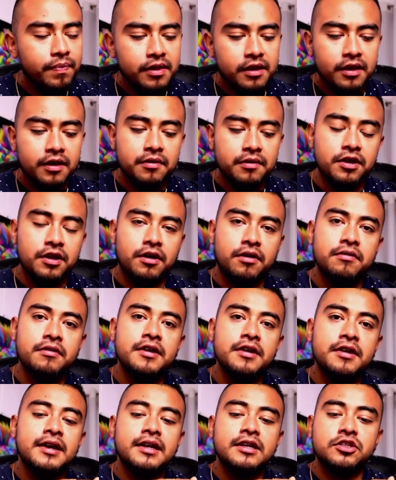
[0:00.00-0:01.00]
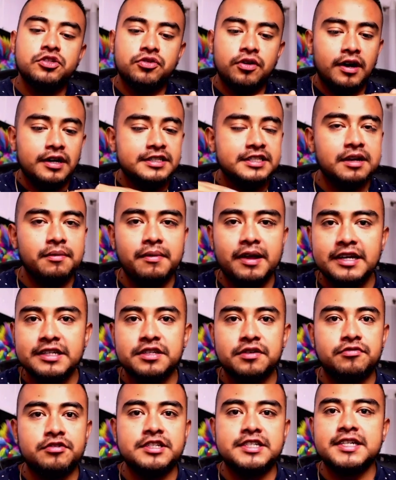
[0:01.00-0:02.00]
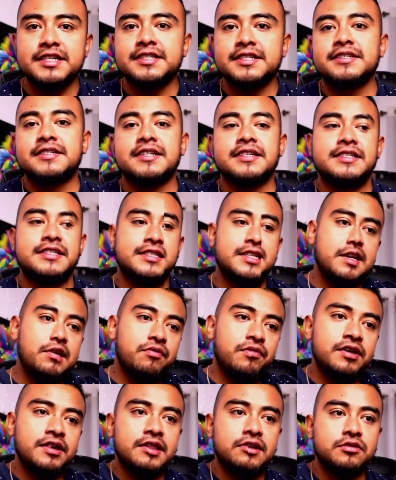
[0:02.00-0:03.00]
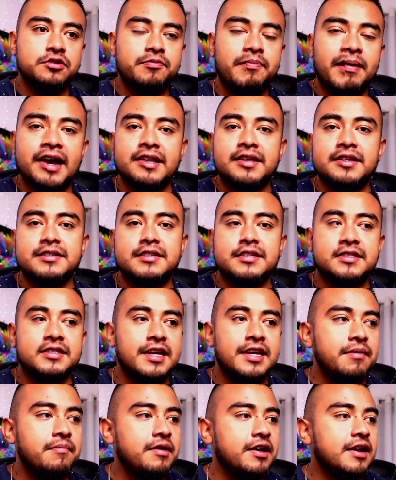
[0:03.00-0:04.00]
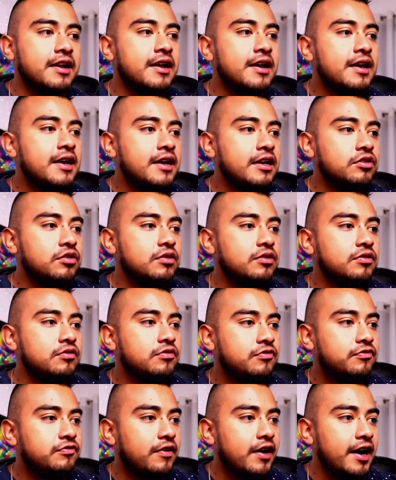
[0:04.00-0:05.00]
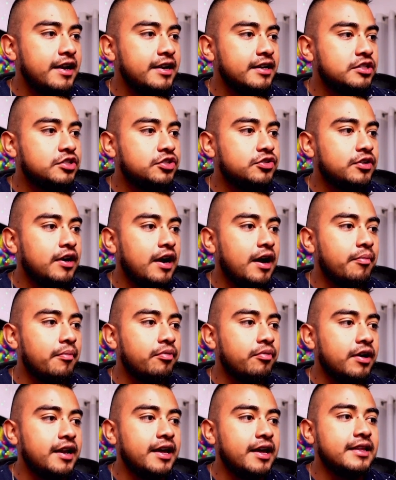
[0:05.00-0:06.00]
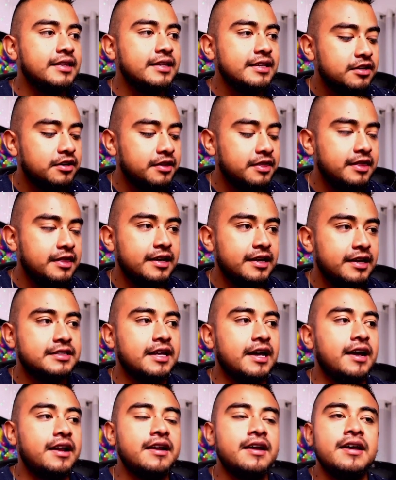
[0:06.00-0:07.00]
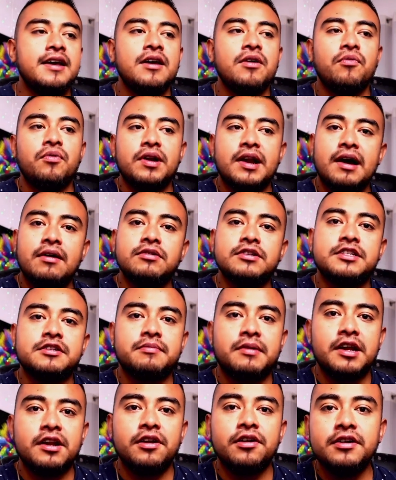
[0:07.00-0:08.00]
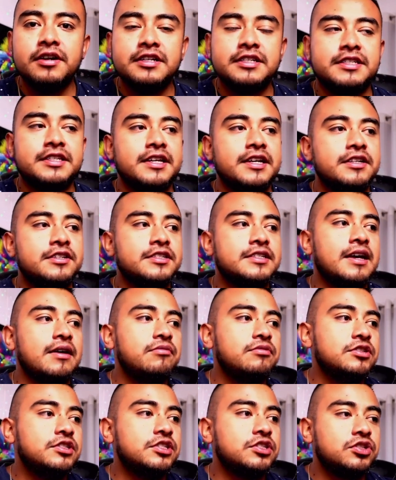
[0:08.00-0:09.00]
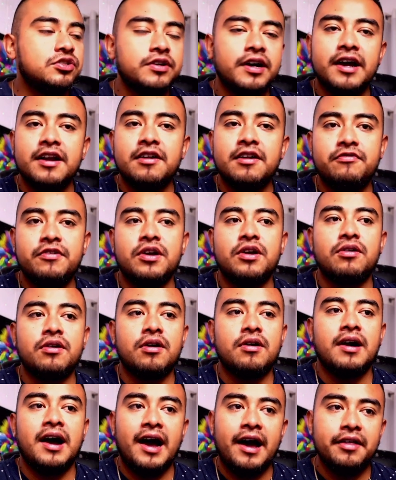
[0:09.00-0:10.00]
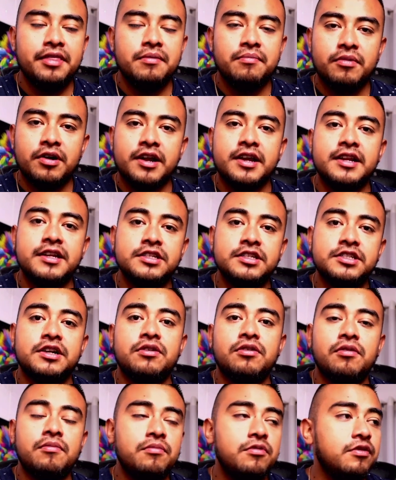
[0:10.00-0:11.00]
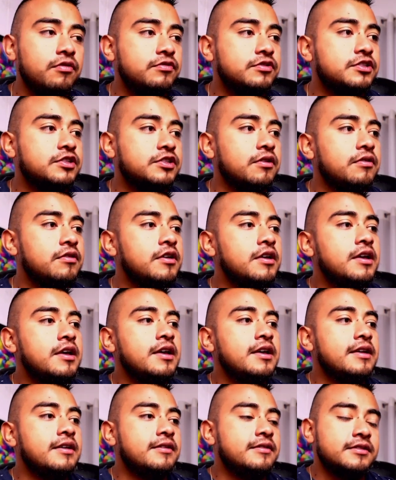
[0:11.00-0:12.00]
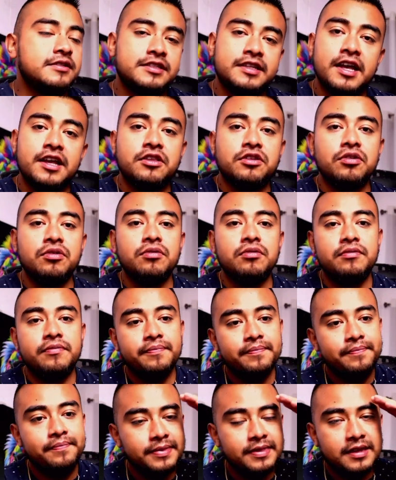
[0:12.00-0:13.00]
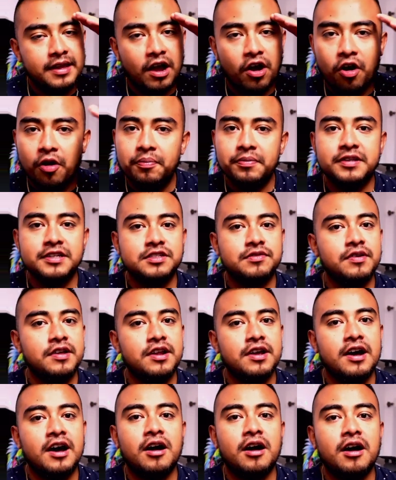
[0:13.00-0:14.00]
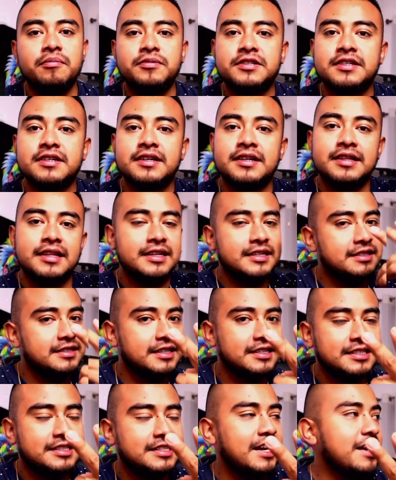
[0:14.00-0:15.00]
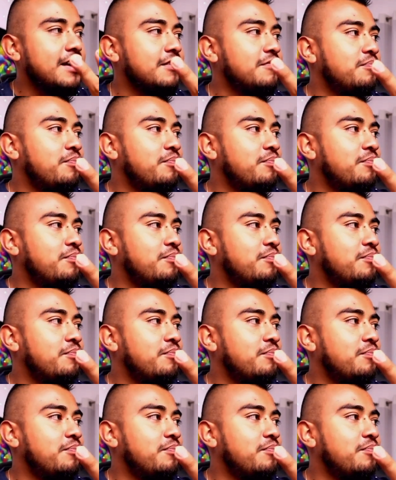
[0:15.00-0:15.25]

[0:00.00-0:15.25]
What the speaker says: you know, draw some lines of resistances, see where those backtests came in. Do you find a trap, right? Like, these are things that when I was in my learning stages, I was just trying to figure out how the market in general moves. So stay tuned. I hope this video helps. This is the second